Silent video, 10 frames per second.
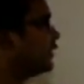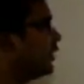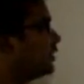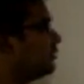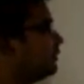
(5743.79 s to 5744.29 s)
When we
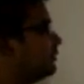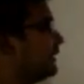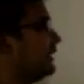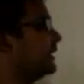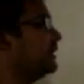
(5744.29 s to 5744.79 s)
talk about
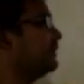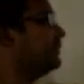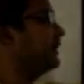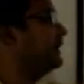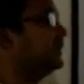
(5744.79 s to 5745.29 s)
media
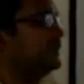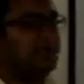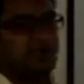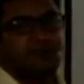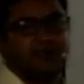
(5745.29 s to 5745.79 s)
company, it